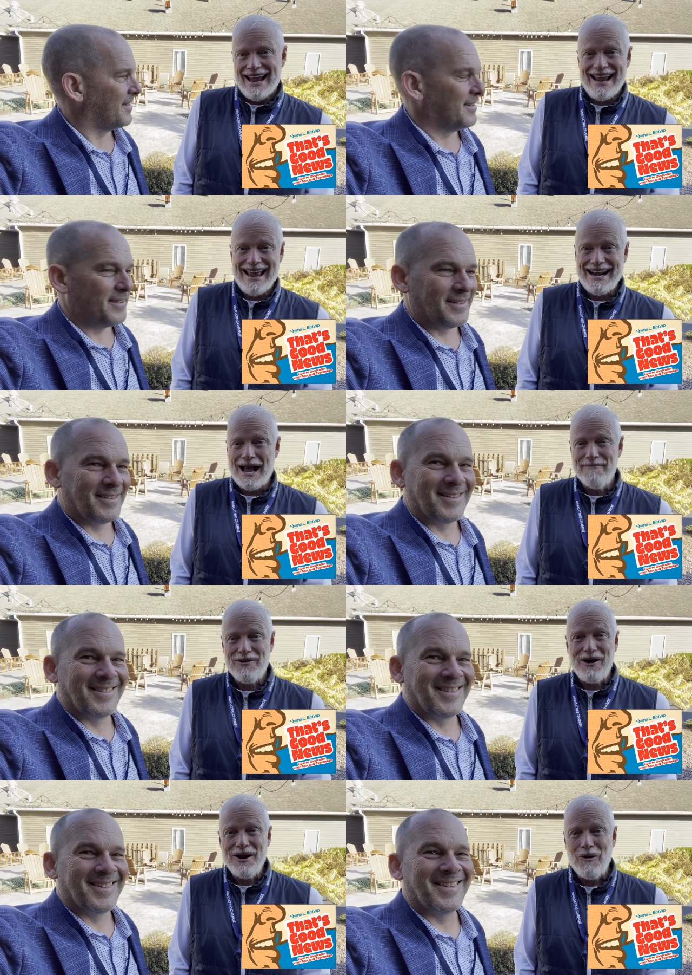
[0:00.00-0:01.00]
Speaker 1: And I'm
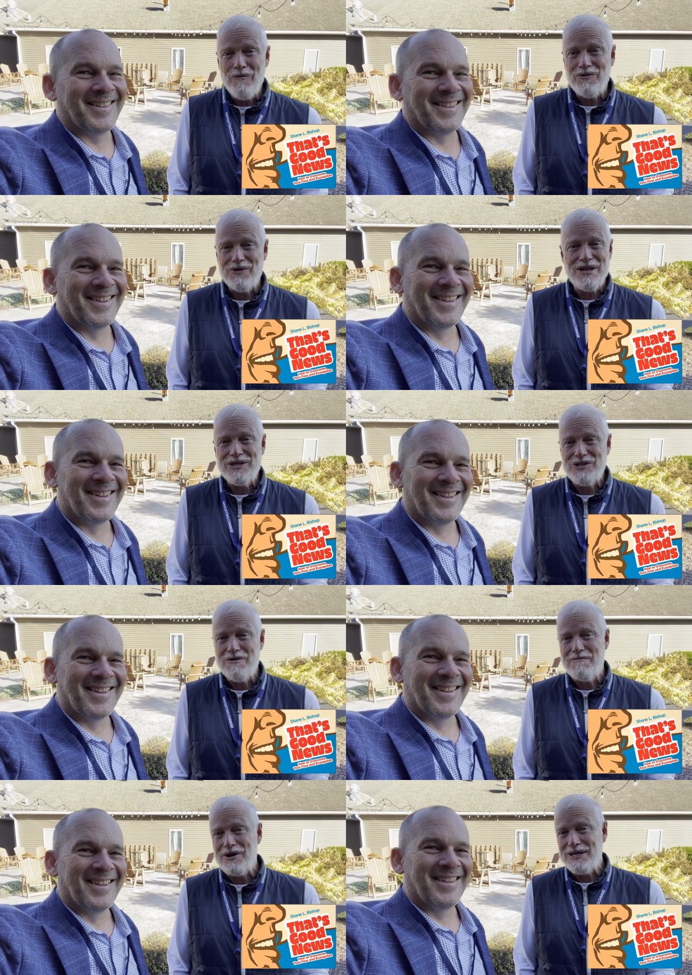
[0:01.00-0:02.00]
very hopeful that as
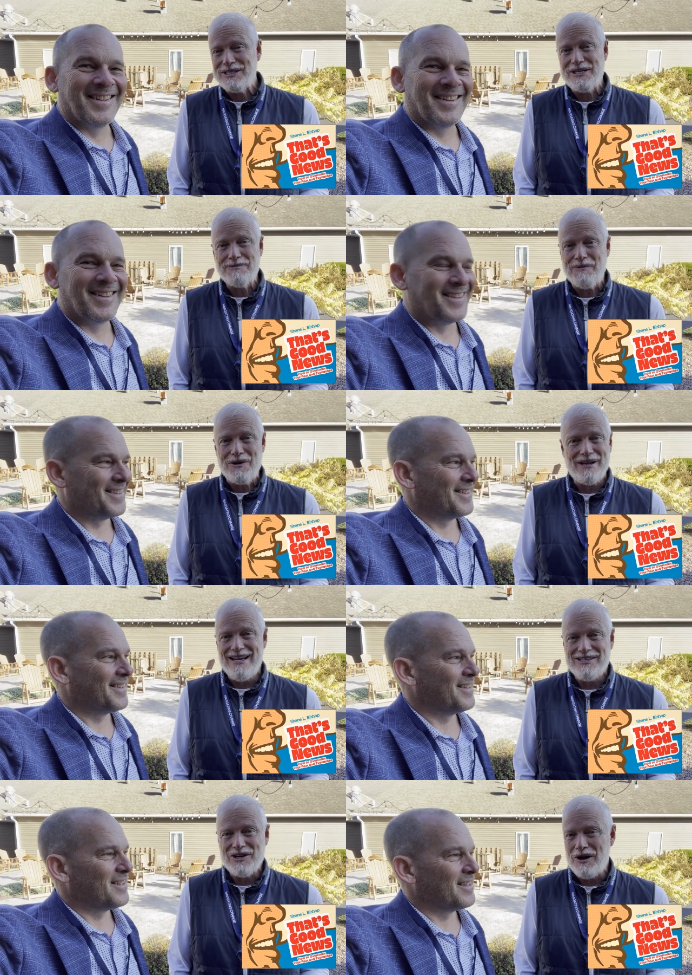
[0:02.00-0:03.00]
you embrace this book,
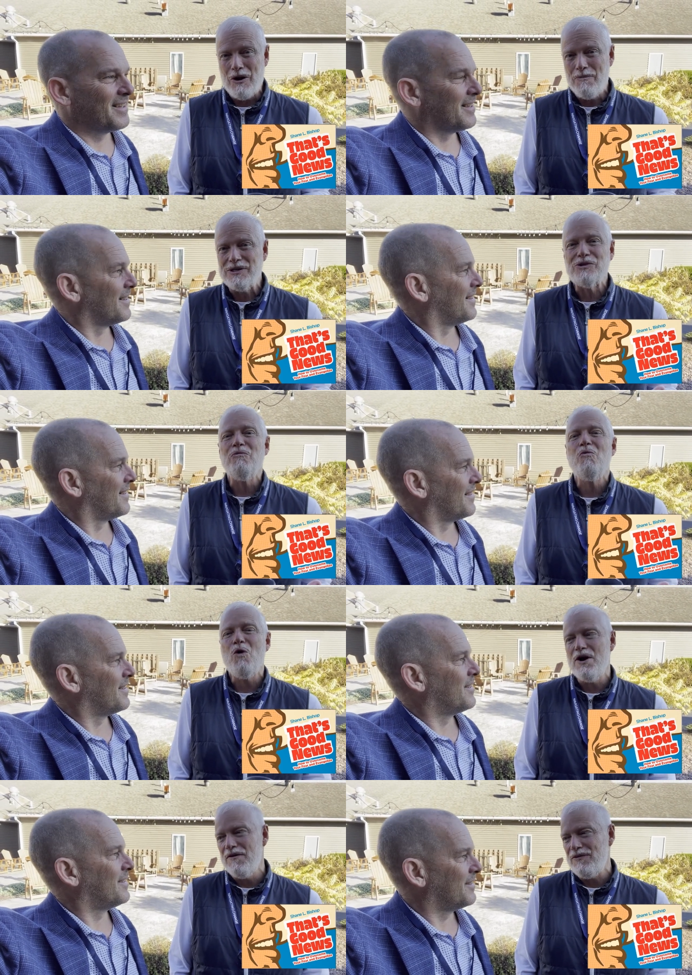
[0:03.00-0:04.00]
it's going to open some
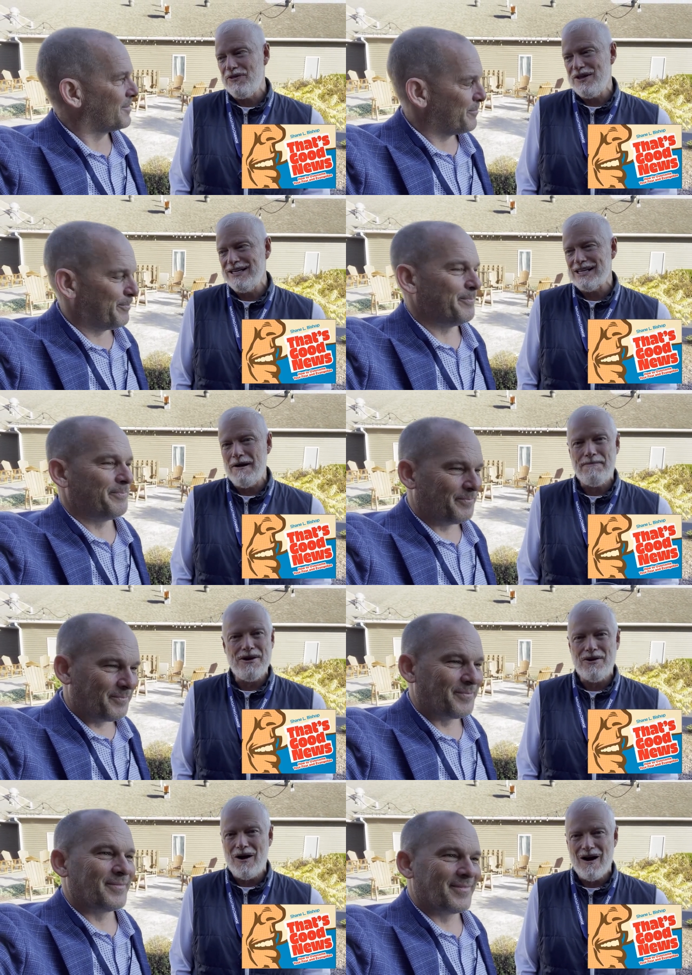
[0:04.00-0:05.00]
wonderful things up
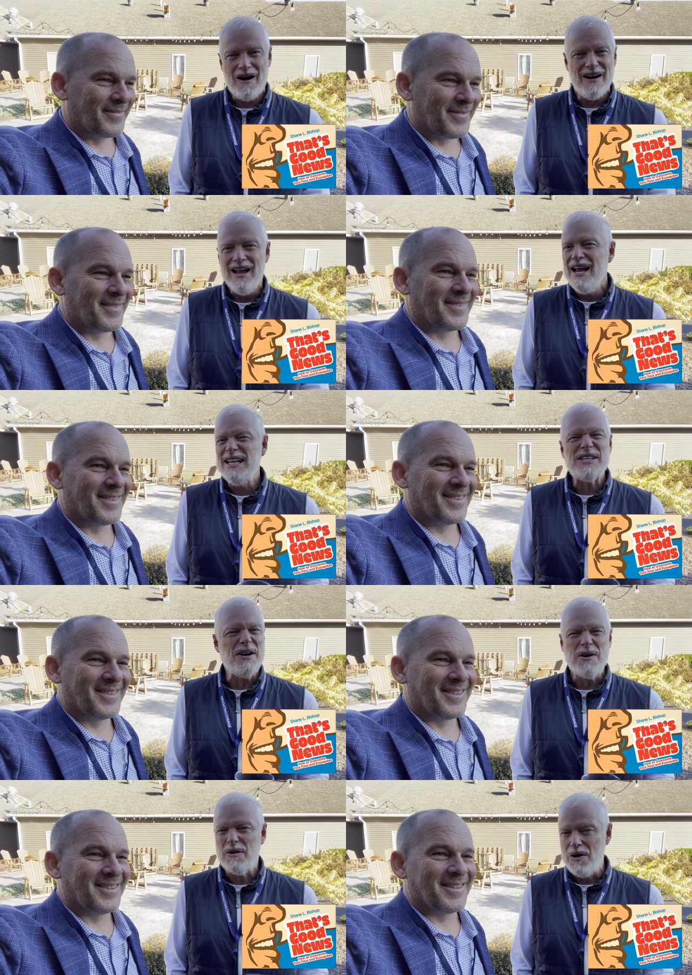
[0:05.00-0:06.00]
in your heart. It's
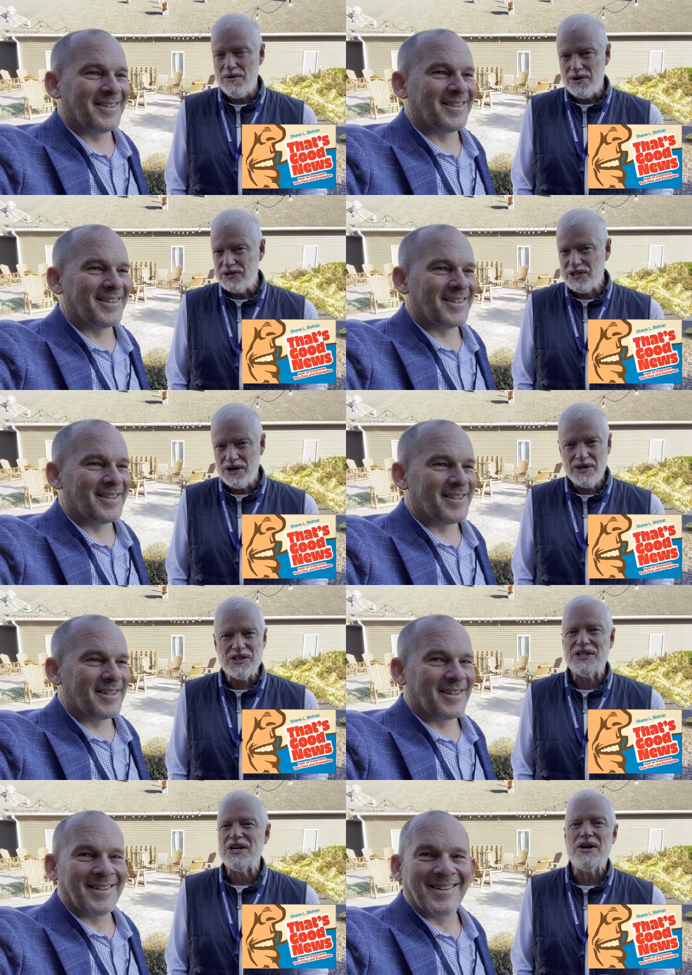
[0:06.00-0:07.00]
going to grow your
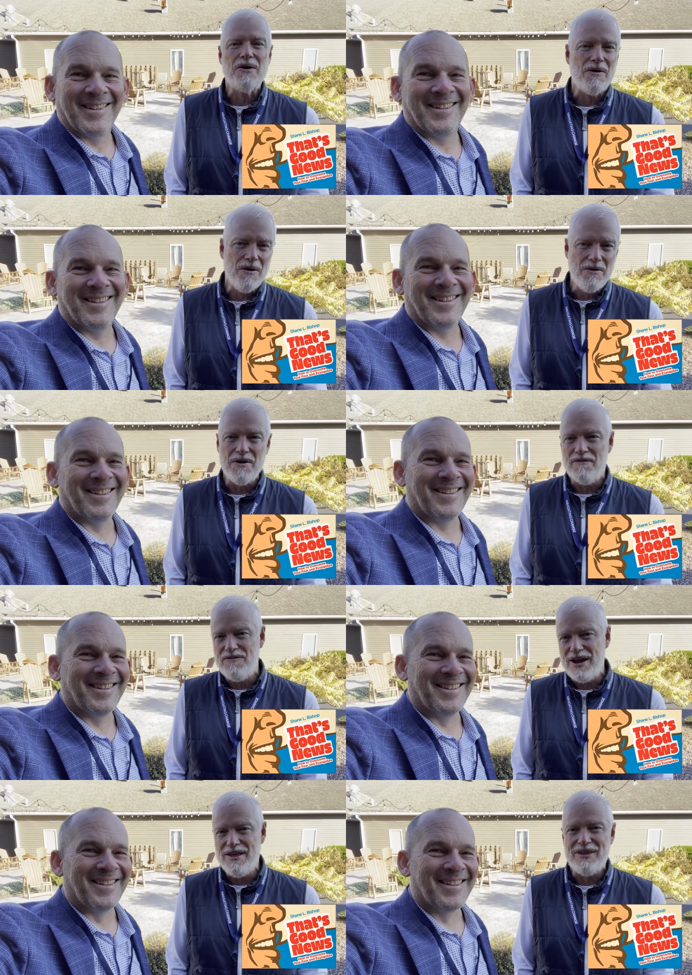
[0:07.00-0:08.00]
church. It's going to grow your
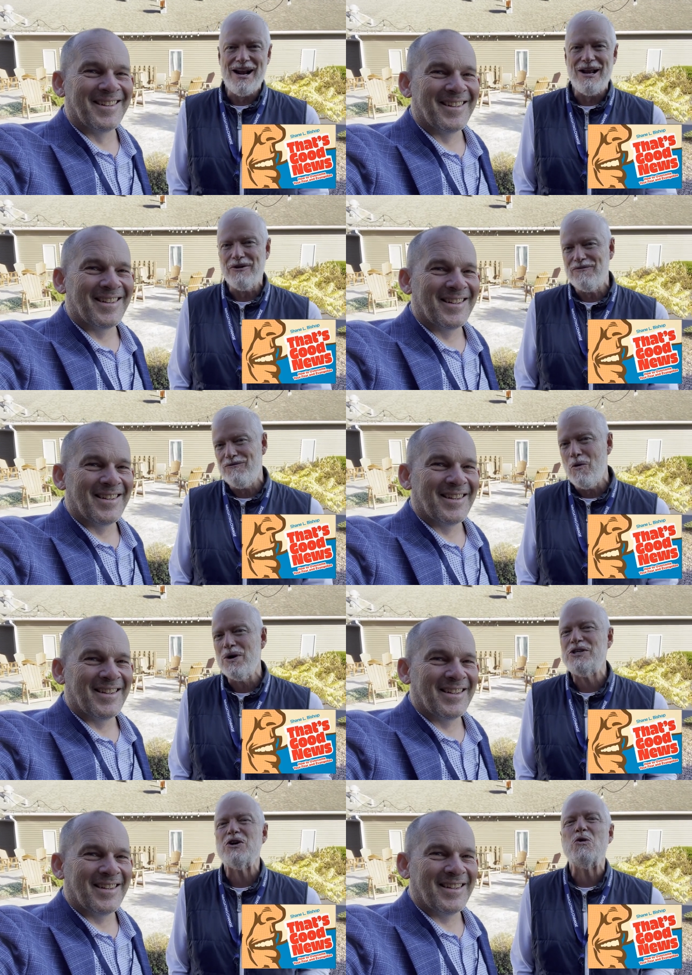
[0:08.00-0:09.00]
faith. And I look
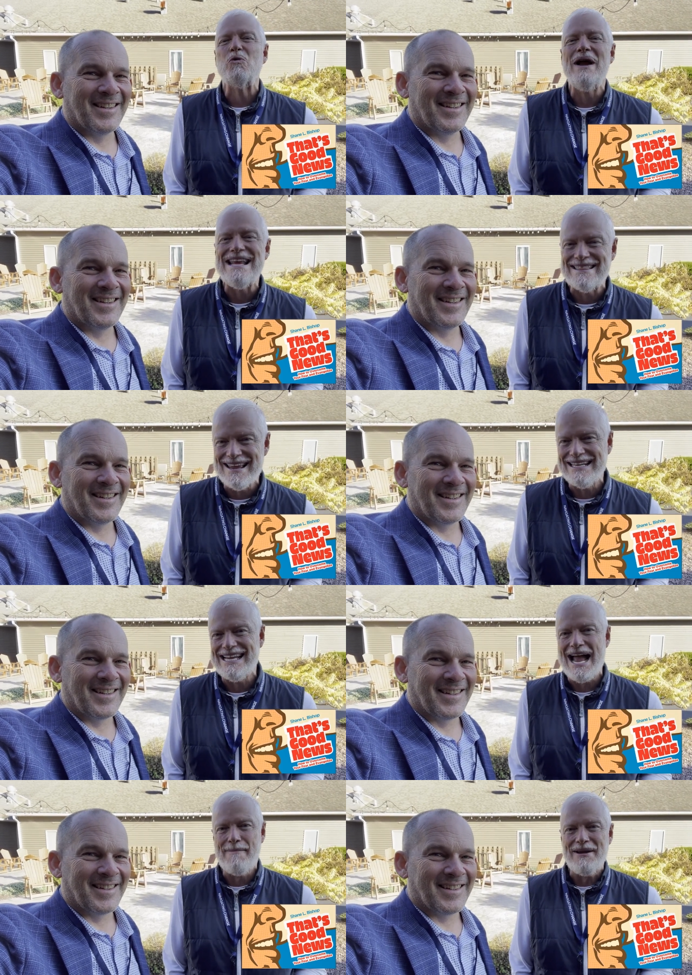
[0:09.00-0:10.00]
forward to great things
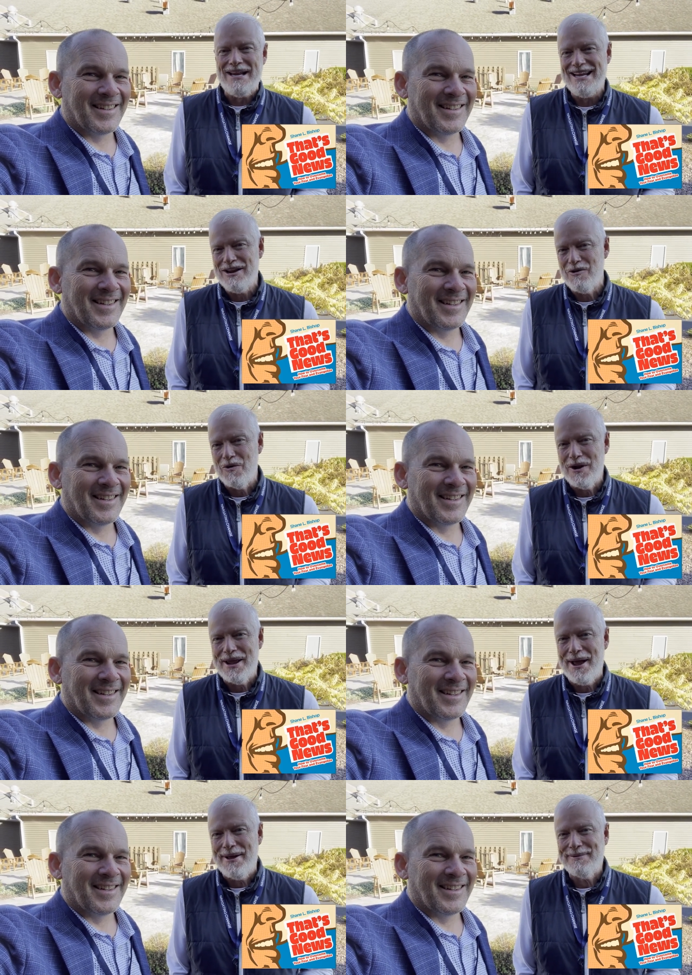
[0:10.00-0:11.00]
happening in
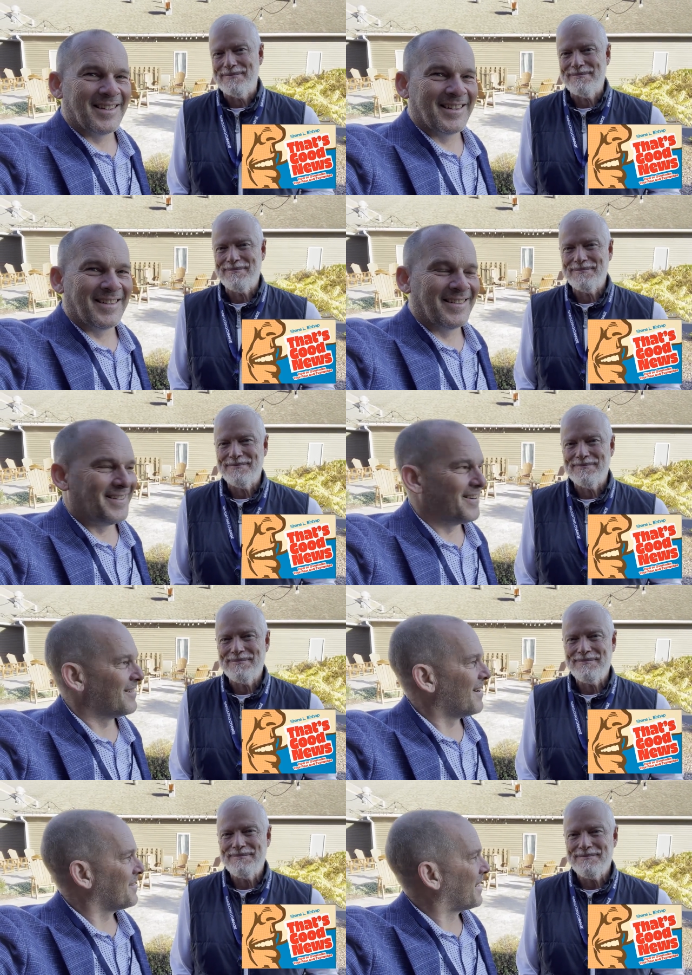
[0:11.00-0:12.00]
Eureka.
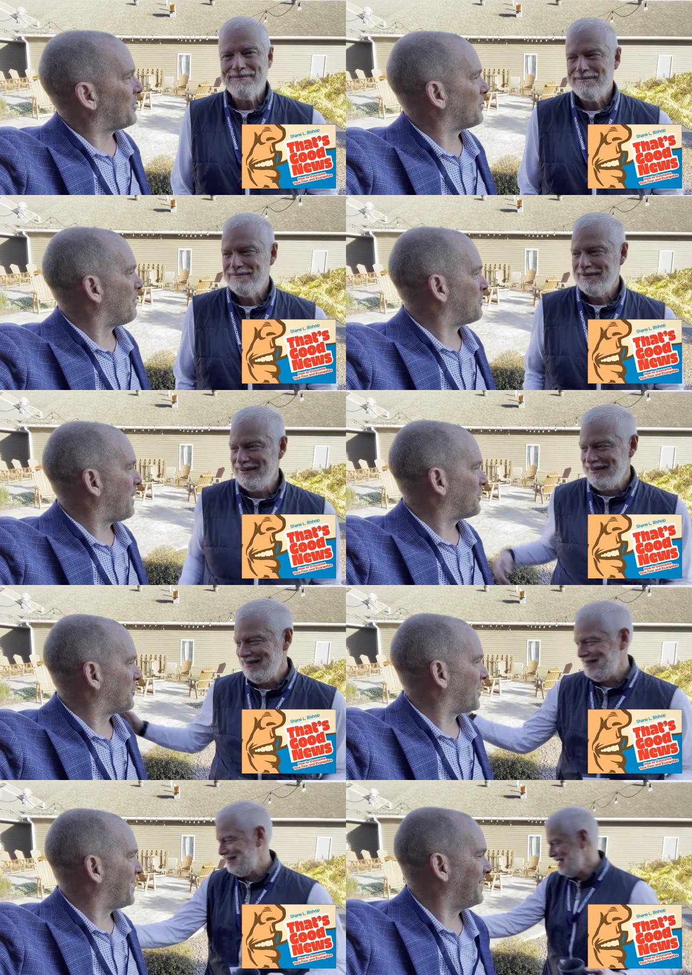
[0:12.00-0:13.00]
Speaker 2: All right. Thank you so much, Pastor Shane.